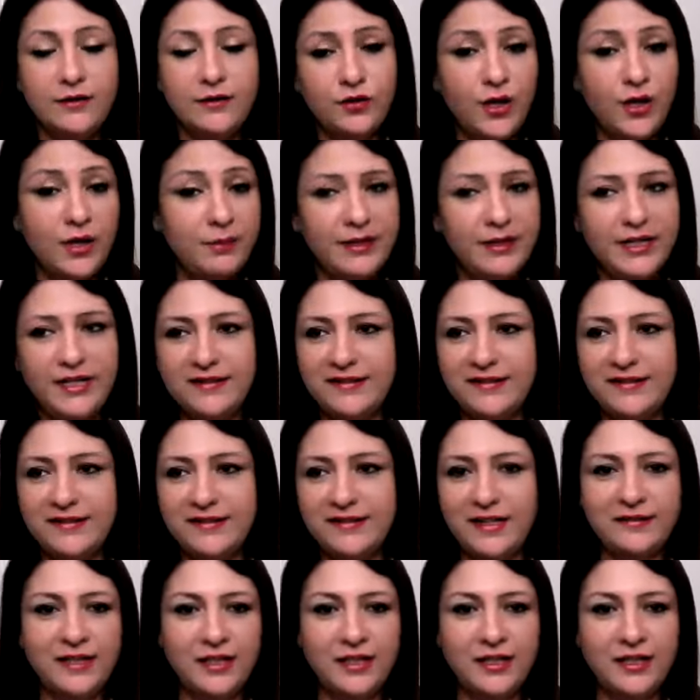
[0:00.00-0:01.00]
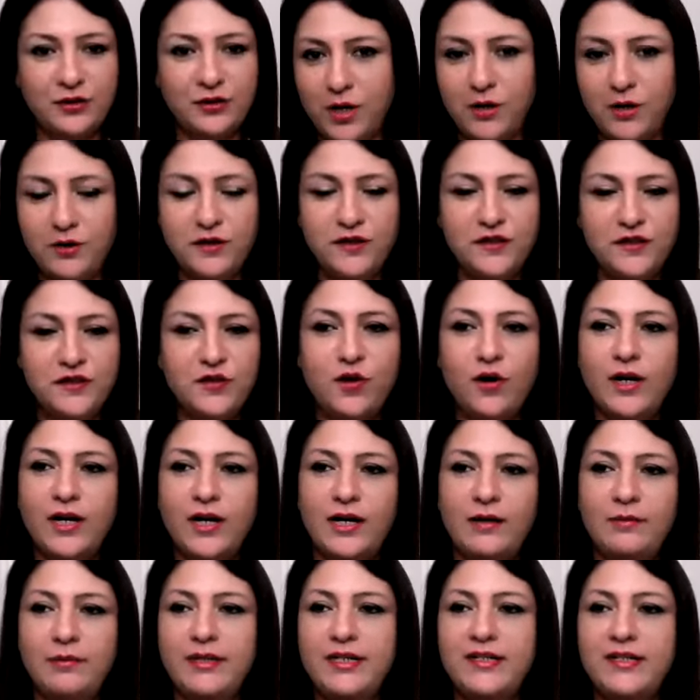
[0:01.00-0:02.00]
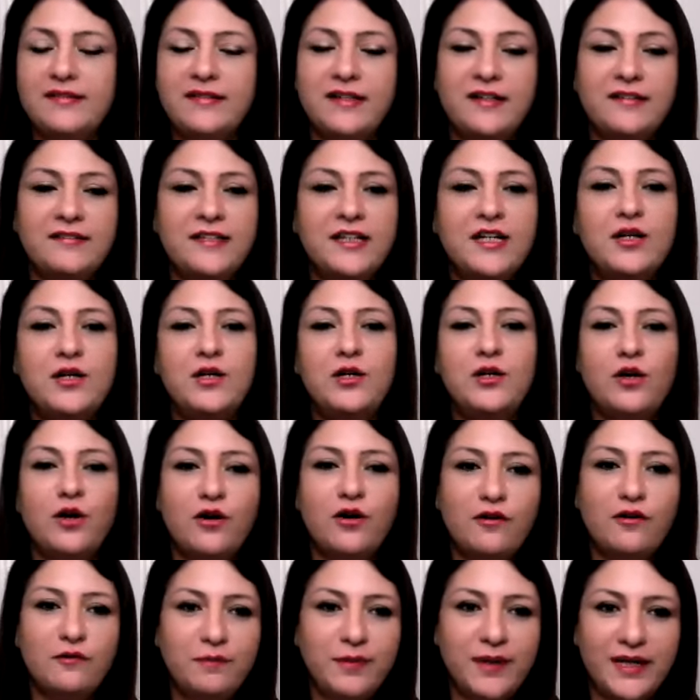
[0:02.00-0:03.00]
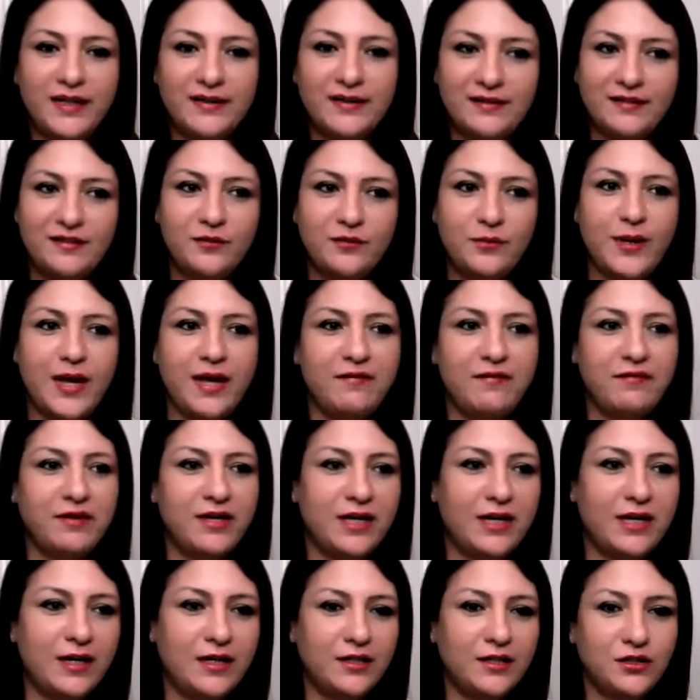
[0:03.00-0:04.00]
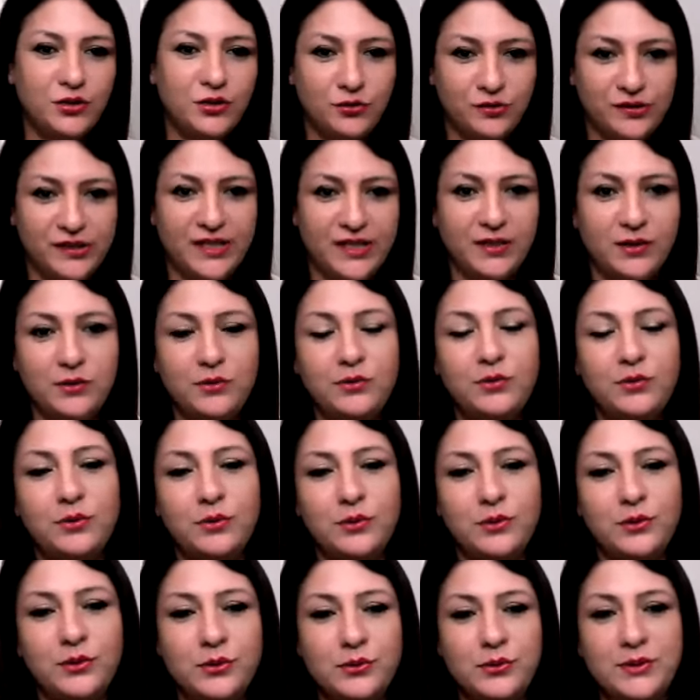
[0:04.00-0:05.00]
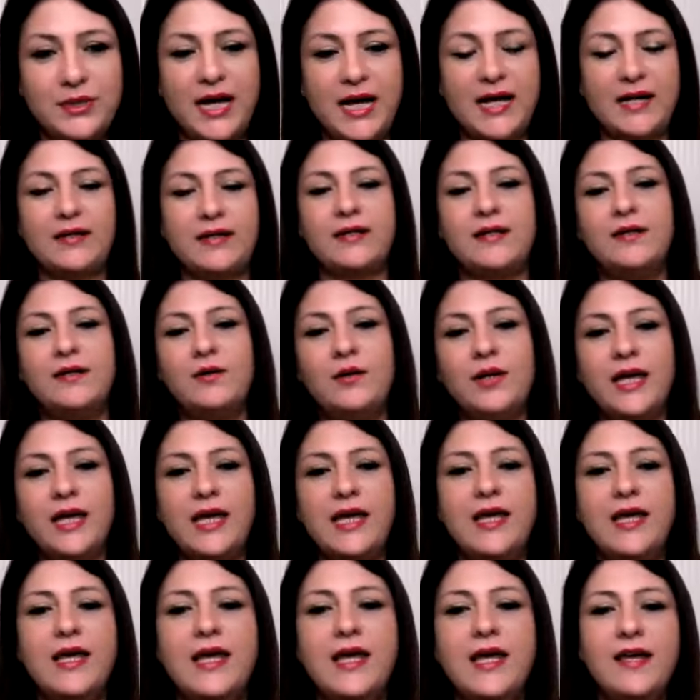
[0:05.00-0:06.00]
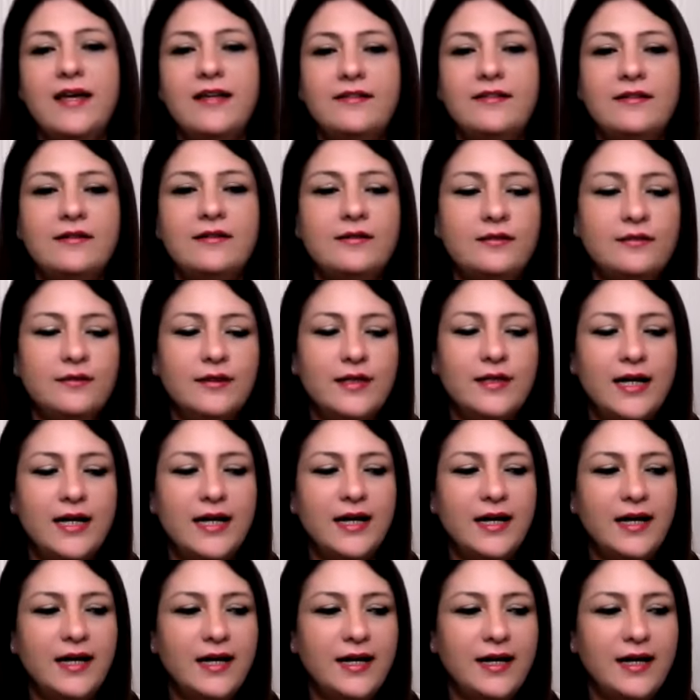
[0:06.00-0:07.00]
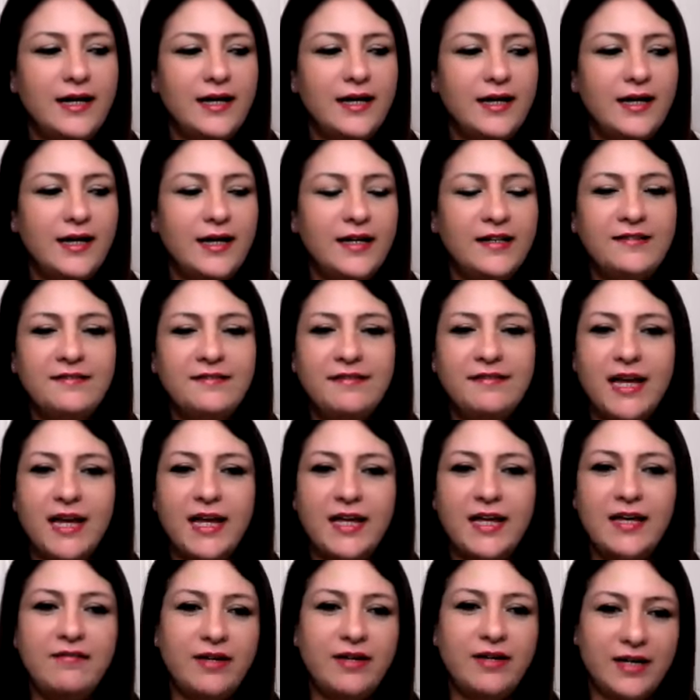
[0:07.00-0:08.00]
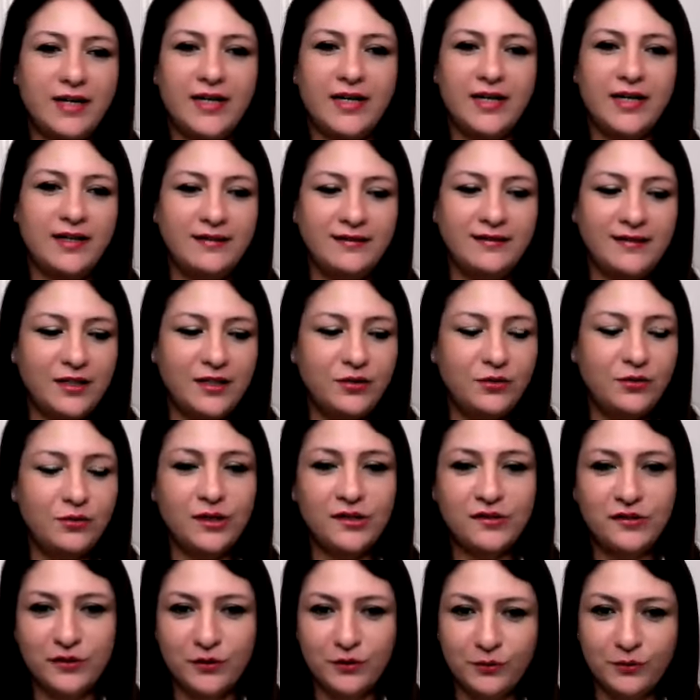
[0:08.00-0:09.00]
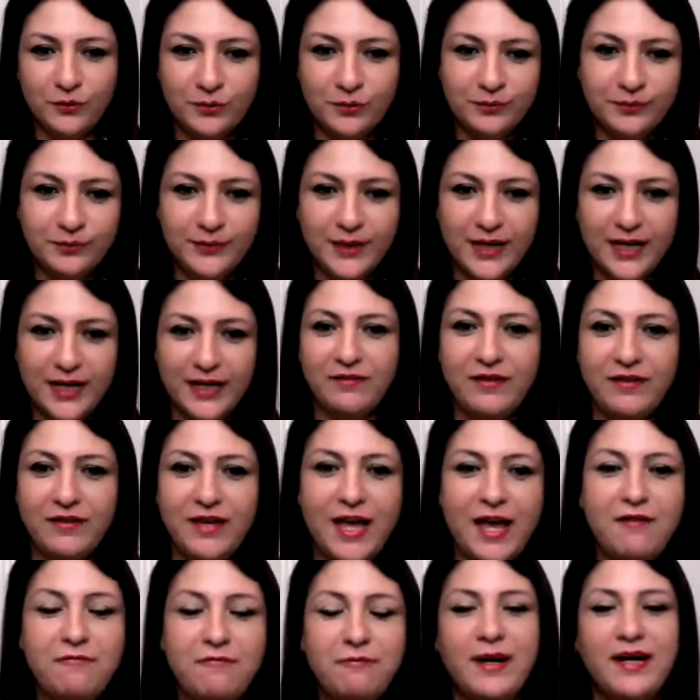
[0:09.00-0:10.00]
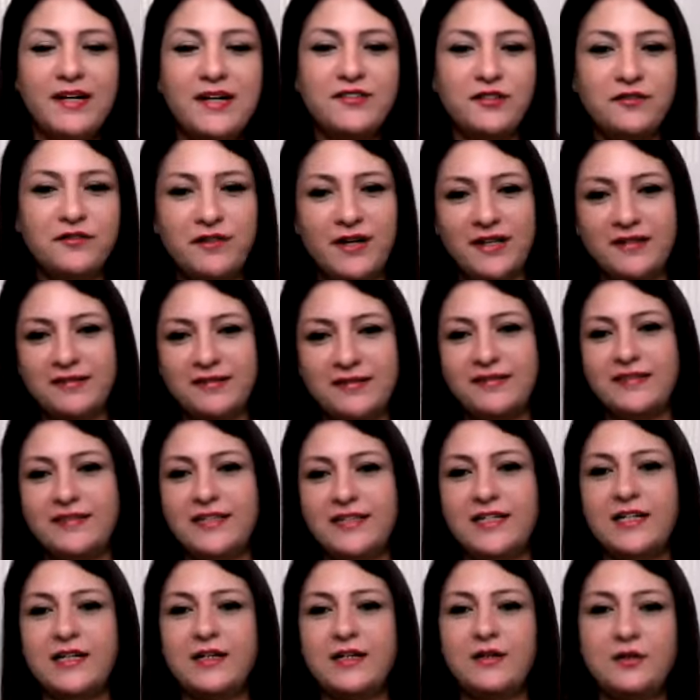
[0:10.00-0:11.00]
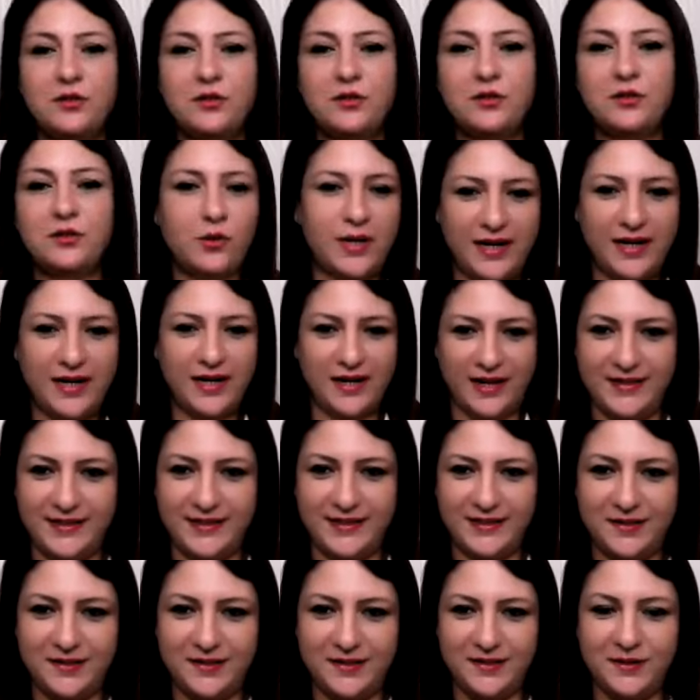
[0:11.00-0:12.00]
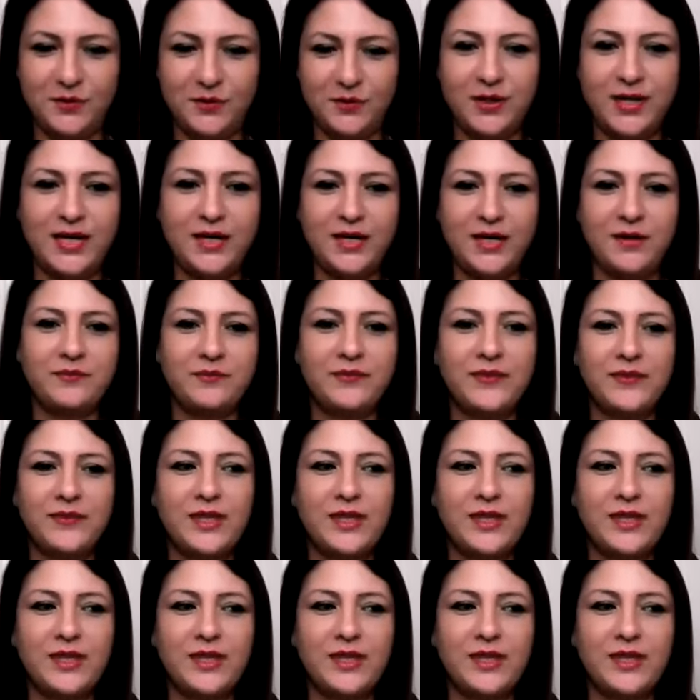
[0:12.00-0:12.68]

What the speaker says: So I'll be discussing throughout this call, I'll be discussing a lot of places where we are choosing to go do that. Okay. So it's very, very easy to assume like we have parts of ourselves that are totally against us. Okay.